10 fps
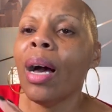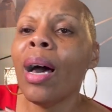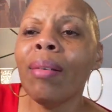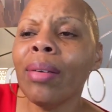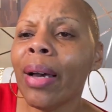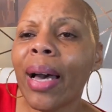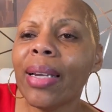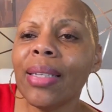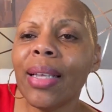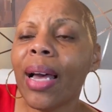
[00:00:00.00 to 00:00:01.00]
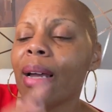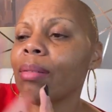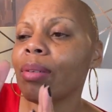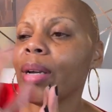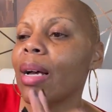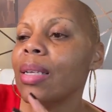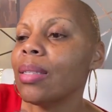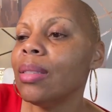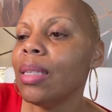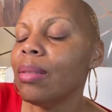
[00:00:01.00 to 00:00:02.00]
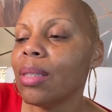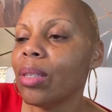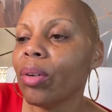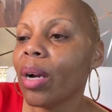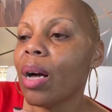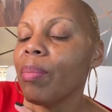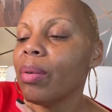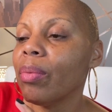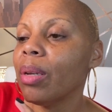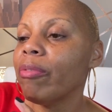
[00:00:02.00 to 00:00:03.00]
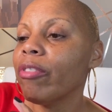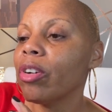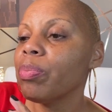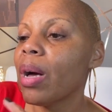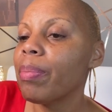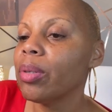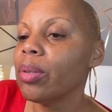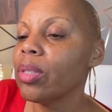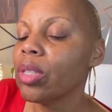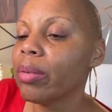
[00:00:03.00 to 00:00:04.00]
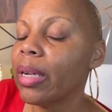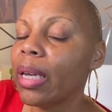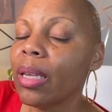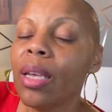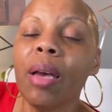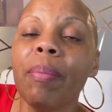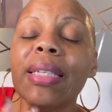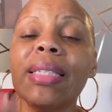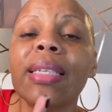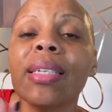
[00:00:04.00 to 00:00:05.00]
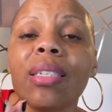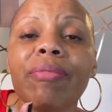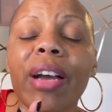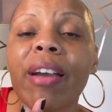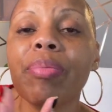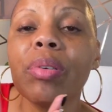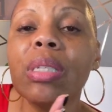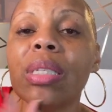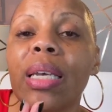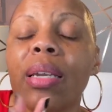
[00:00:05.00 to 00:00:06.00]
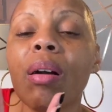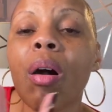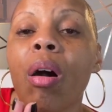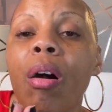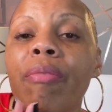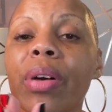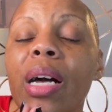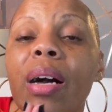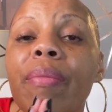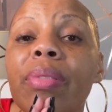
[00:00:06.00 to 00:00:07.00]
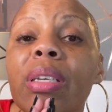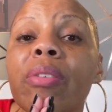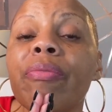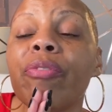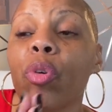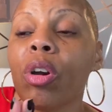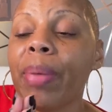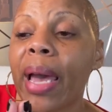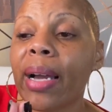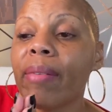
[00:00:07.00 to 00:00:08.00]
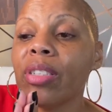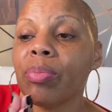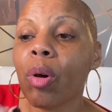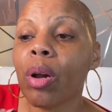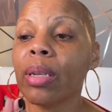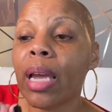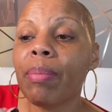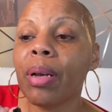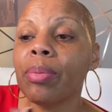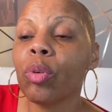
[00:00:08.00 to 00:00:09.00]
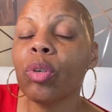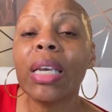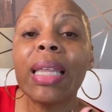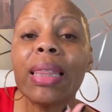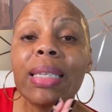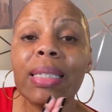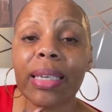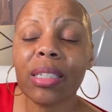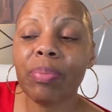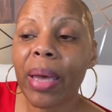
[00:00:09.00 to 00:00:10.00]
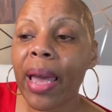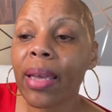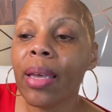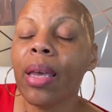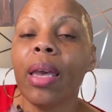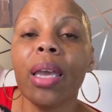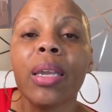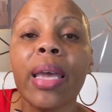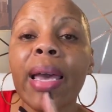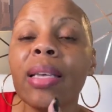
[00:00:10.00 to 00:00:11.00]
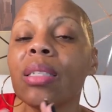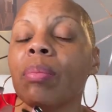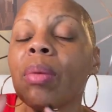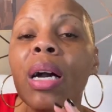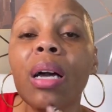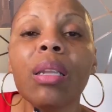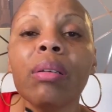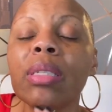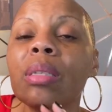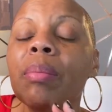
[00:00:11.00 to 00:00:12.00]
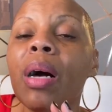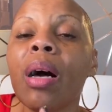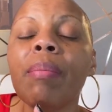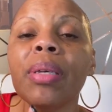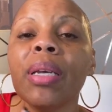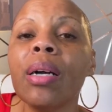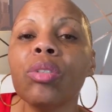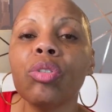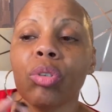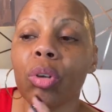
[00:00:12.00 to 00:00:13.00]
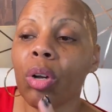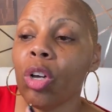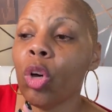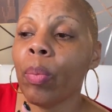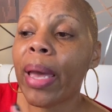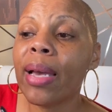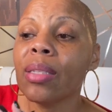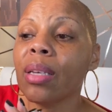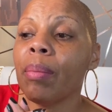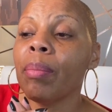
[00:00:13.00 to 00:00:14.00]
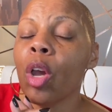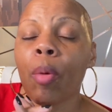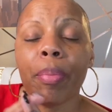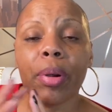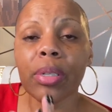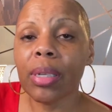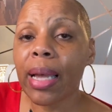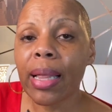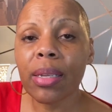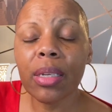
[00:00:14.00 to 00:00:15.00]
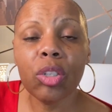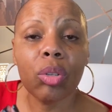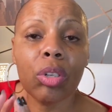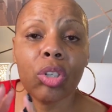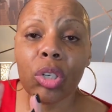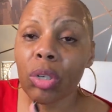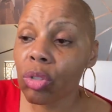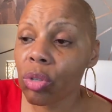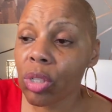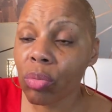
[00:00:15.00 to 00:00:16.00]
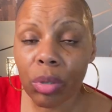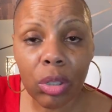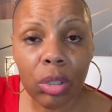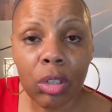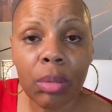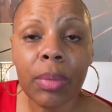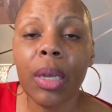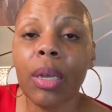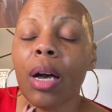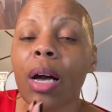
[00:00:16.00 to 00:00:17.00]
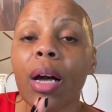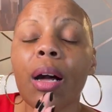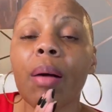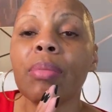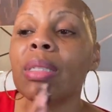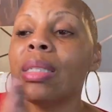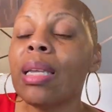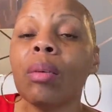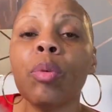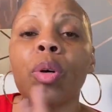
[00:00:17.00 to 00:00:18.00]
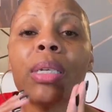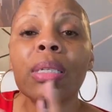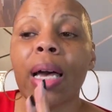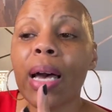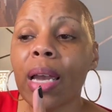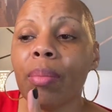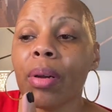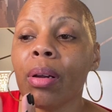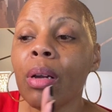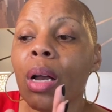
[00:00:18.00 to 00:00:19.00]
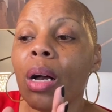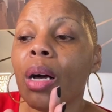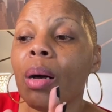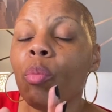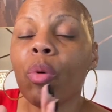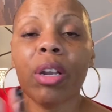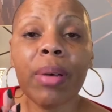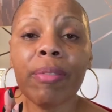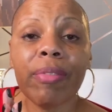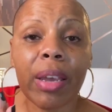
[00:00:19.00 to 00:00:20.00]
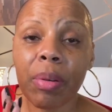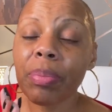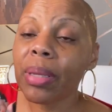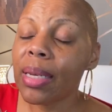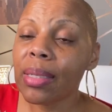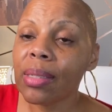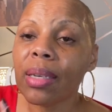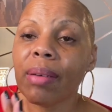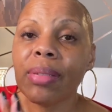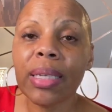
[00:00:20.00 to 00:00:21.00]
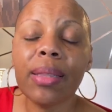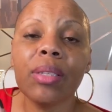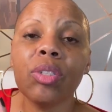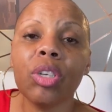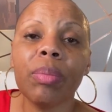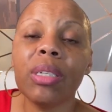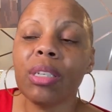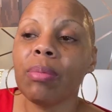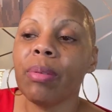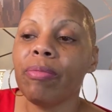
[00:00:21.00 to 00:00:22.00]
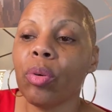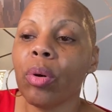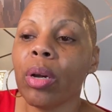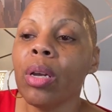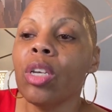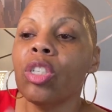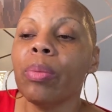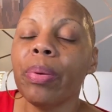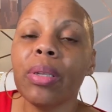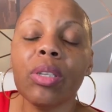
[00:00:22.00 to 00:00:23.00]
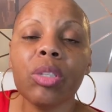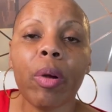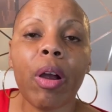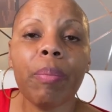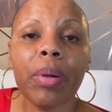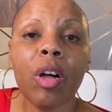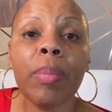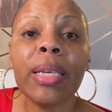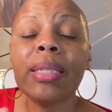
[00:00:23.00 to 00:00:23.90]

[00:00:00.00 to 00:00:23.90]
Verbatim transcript: I don't know how to, I don't know how I didn't see your comment when it first popped on the screen, but 65% off of the four pack of smart light bulbs, or you can get the six pack and add some color and some ambiance to your home, add some personality to the children's room, um, set them on a timer. Um, one of my favorite places, and I've said this so many times before, to put the smart bulb